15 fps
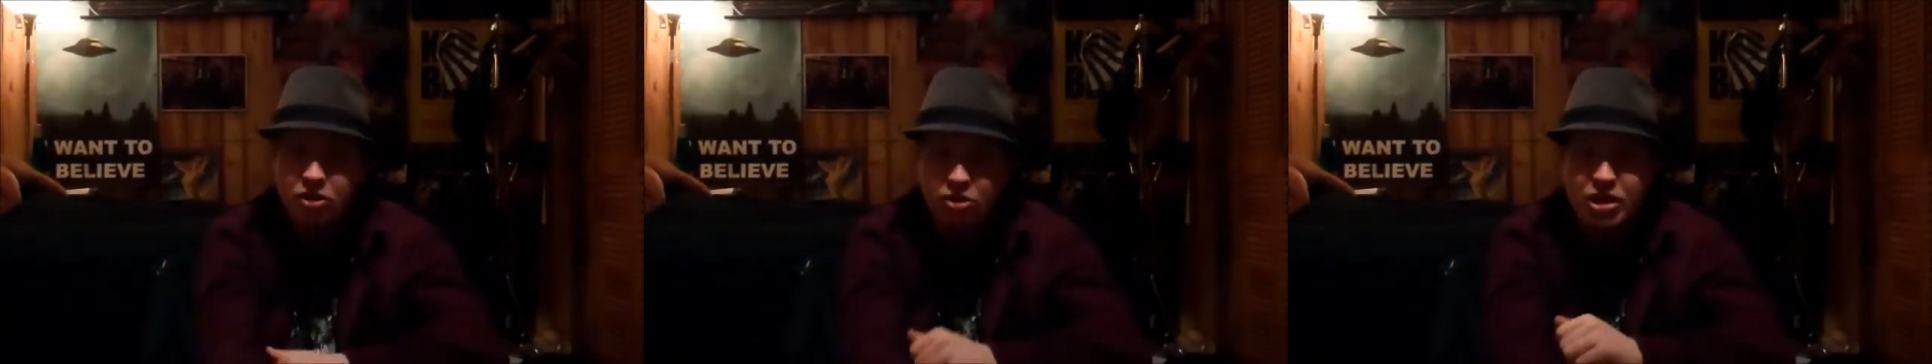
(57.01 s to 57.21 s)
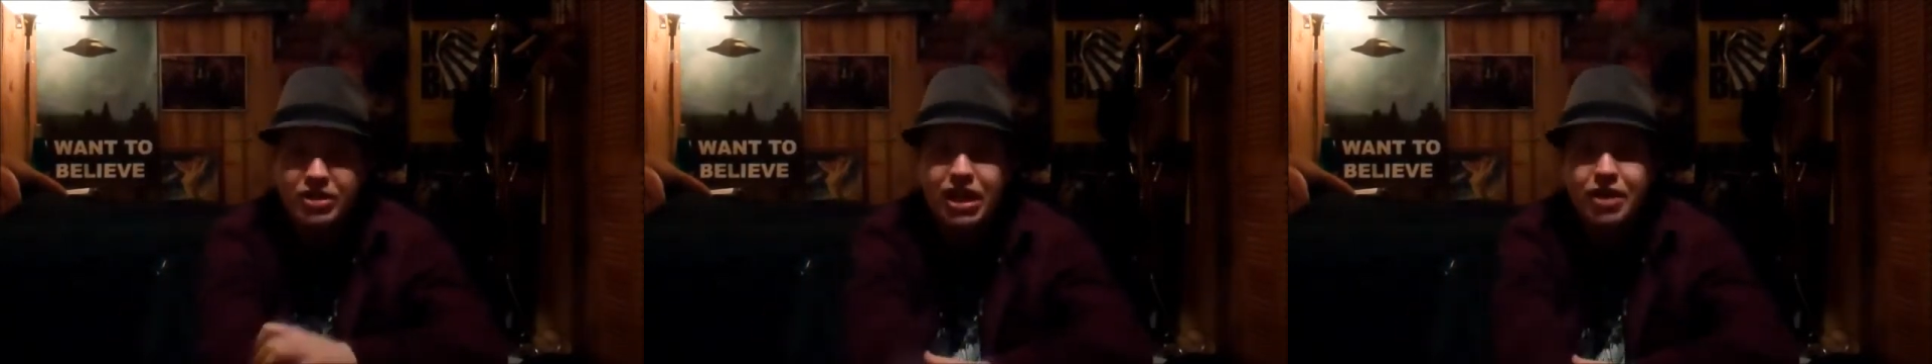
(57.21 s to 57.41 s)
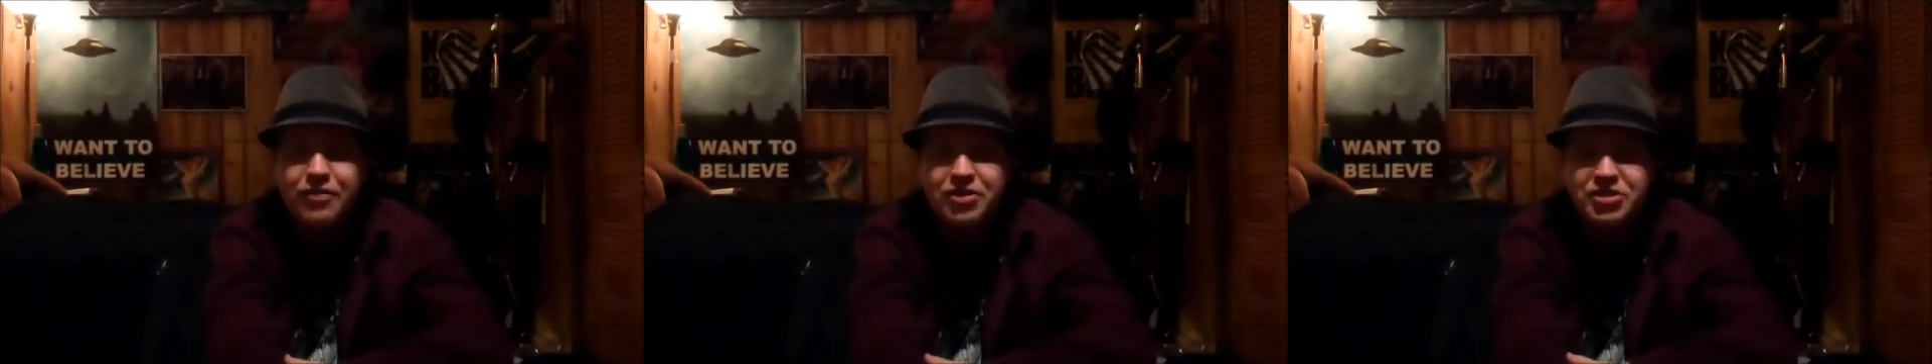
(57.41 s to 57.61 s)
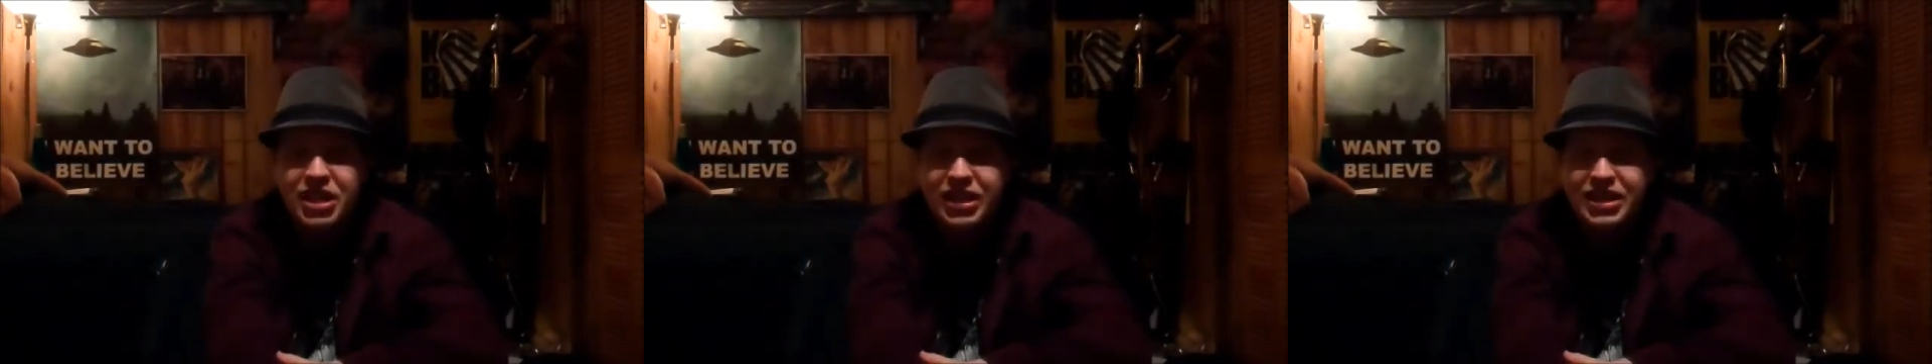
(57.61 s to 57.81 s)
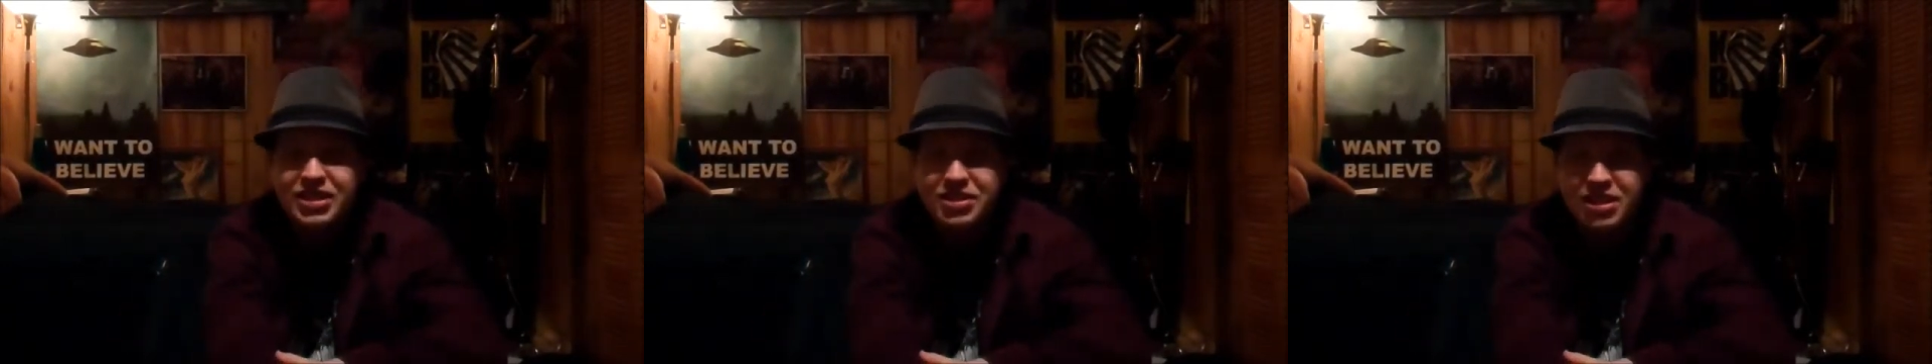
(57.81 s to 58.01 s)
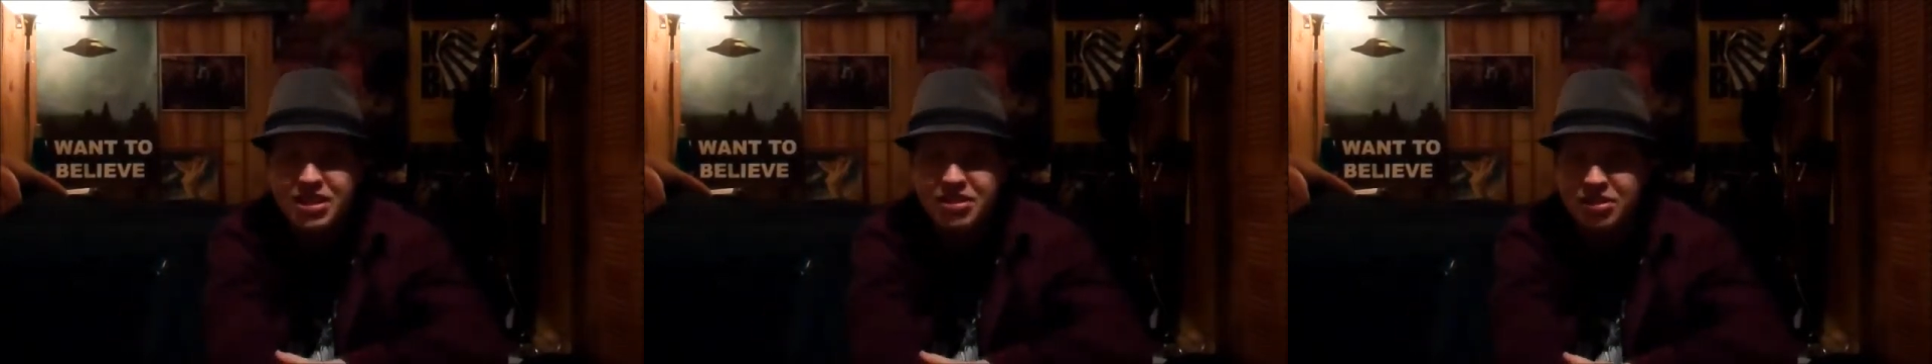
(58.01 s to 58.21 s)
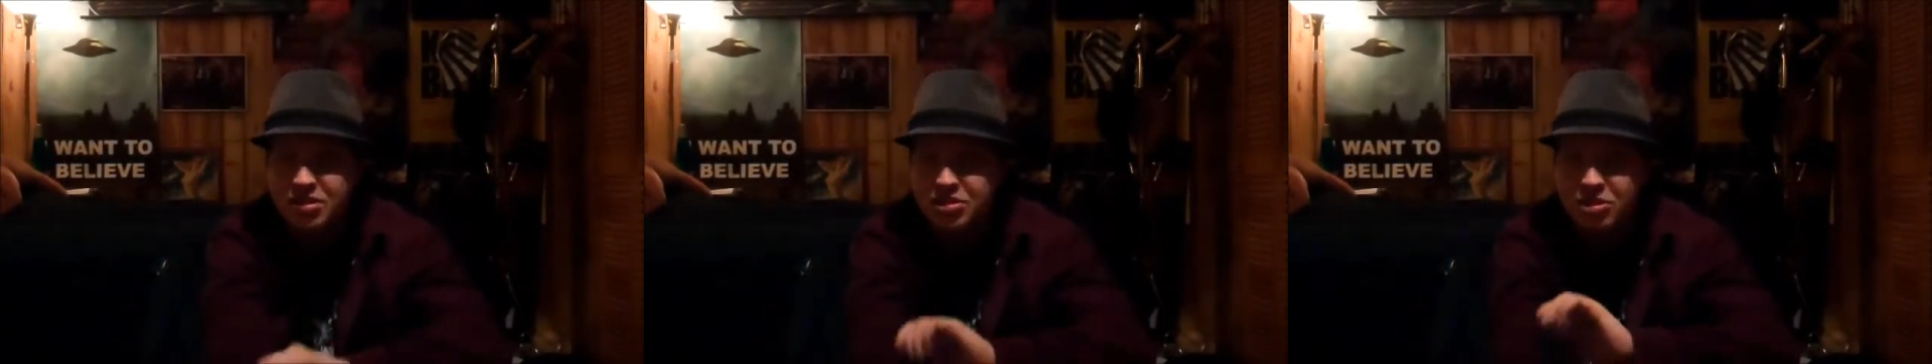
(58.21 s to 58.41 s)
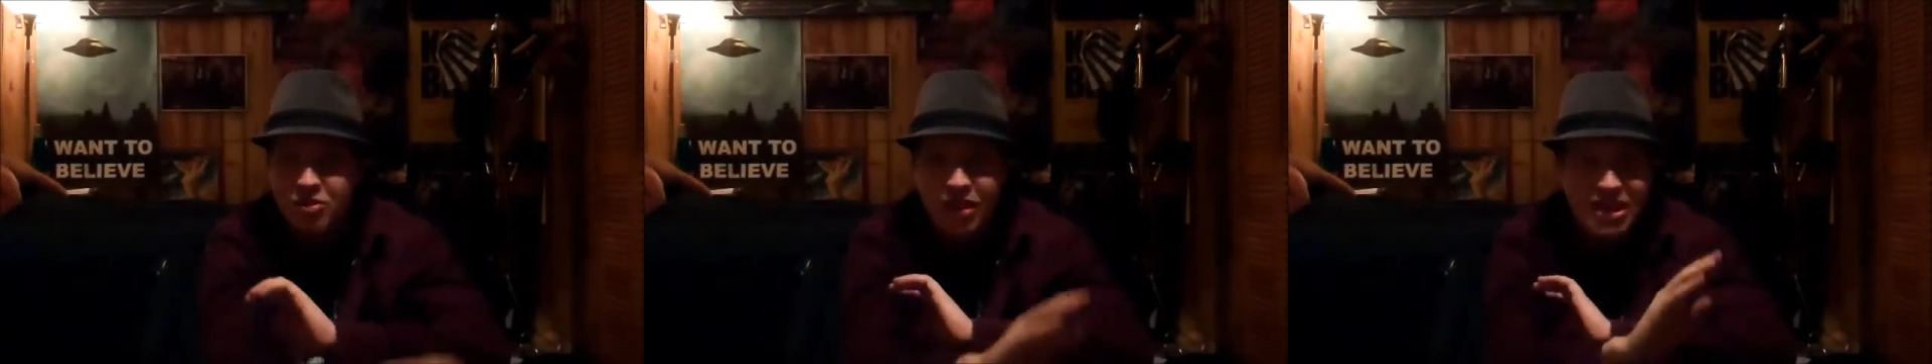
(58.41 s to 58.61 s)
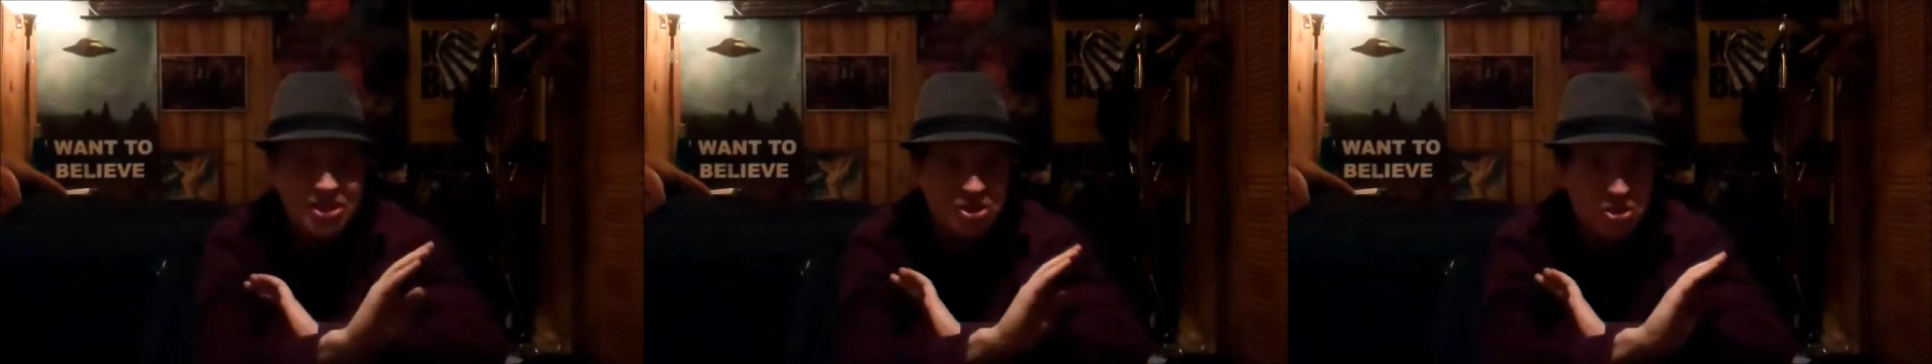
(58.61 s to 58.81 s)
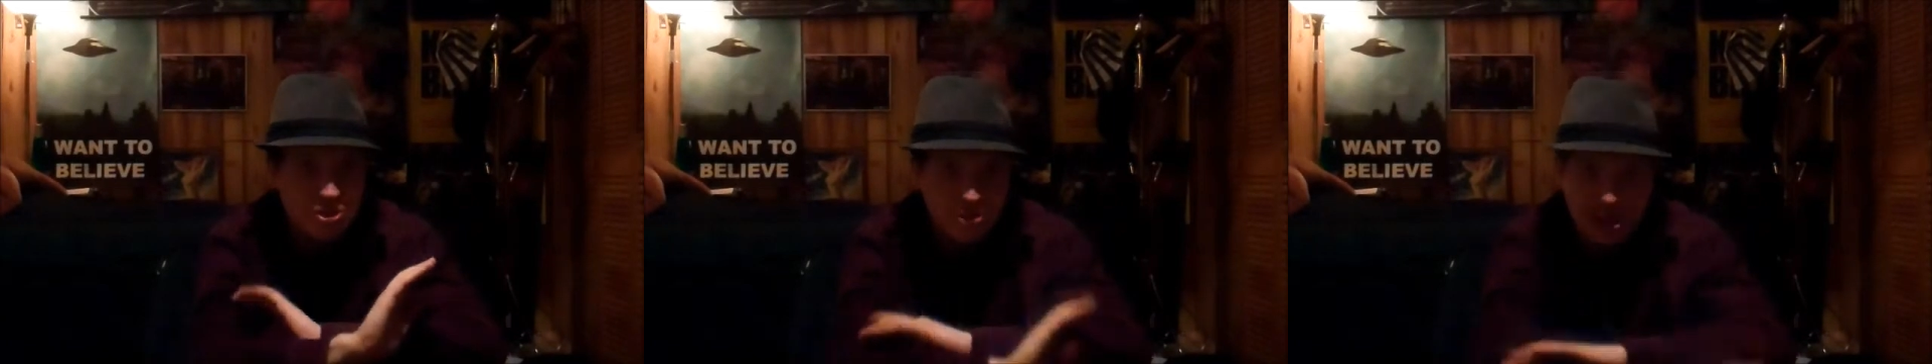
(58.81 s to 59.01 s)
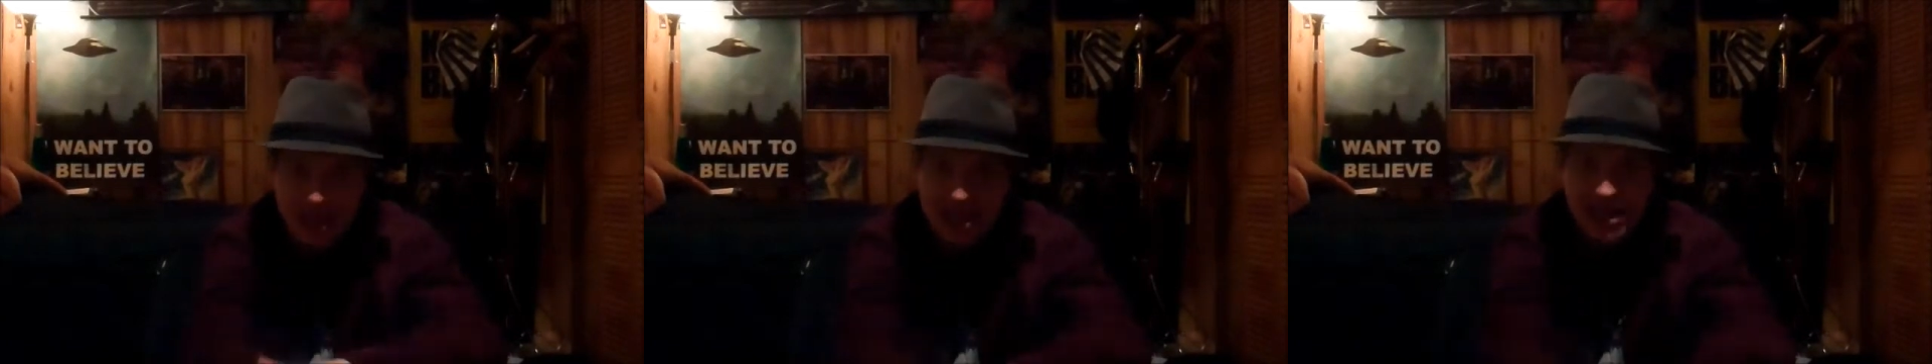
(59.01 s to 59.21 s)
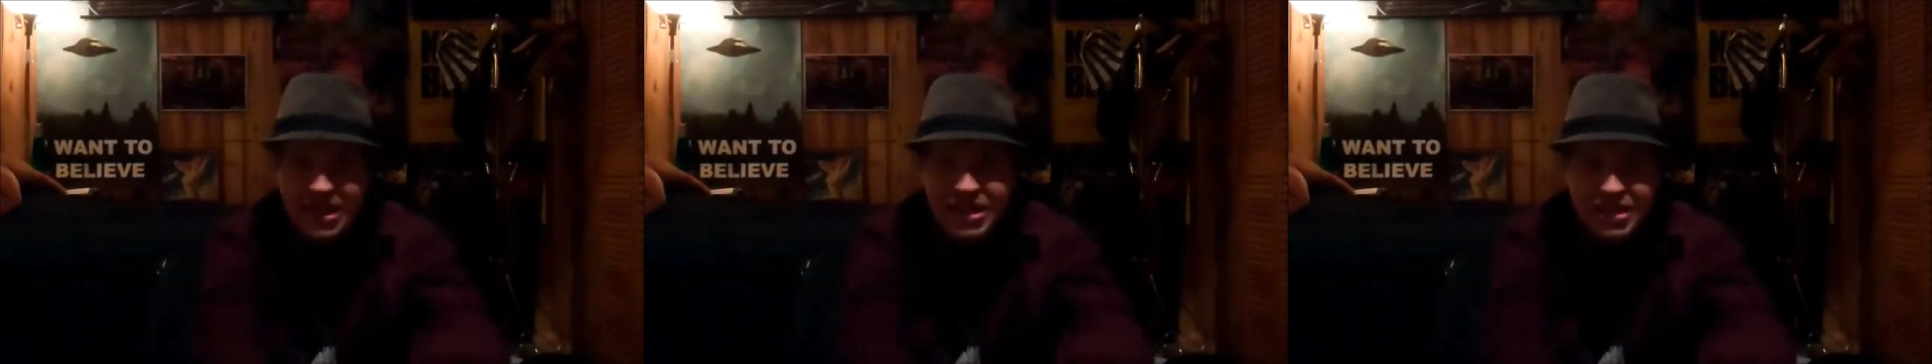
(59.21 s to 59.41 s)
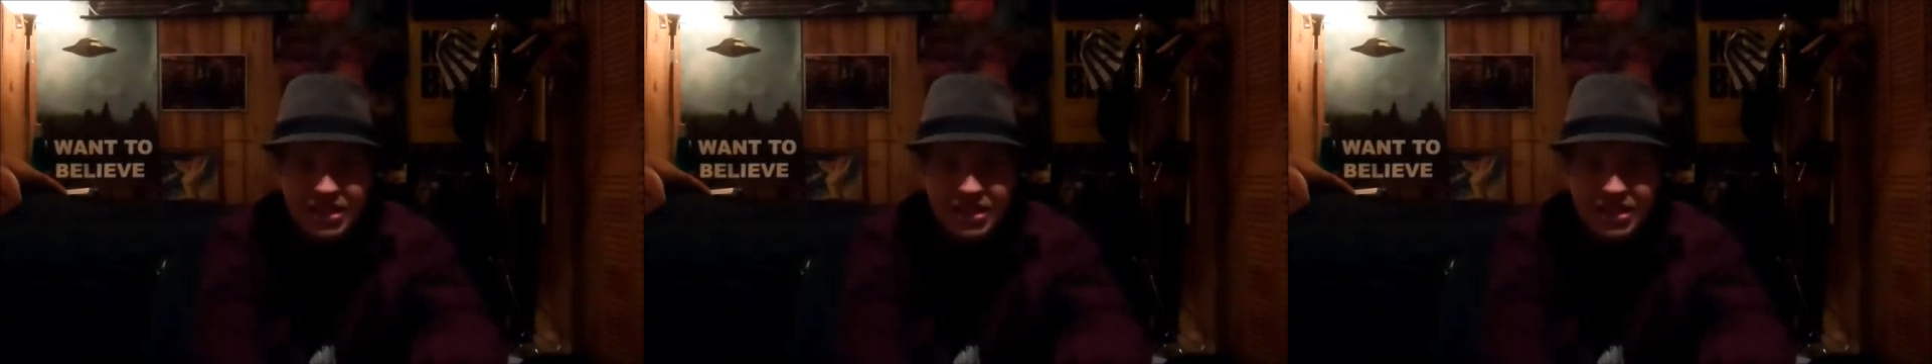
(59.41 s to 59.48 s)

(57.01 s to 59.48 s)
the green light for second season, so that's great.